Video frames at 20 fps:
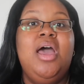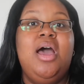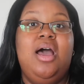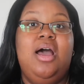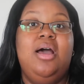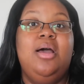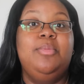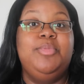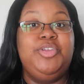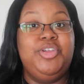
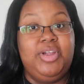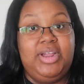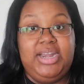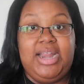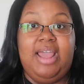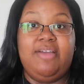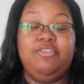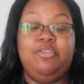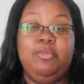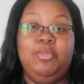Um, you're gonna
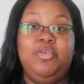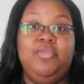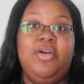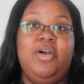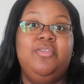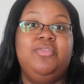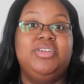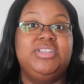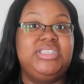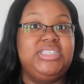have to move
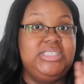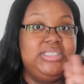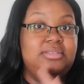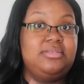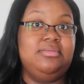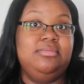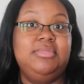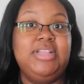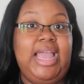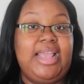over to
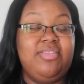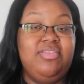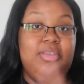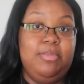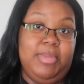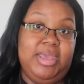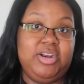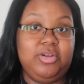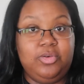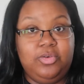like the
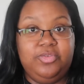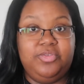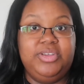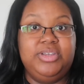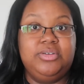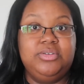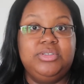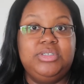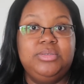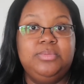medical
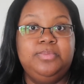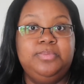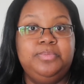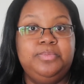field.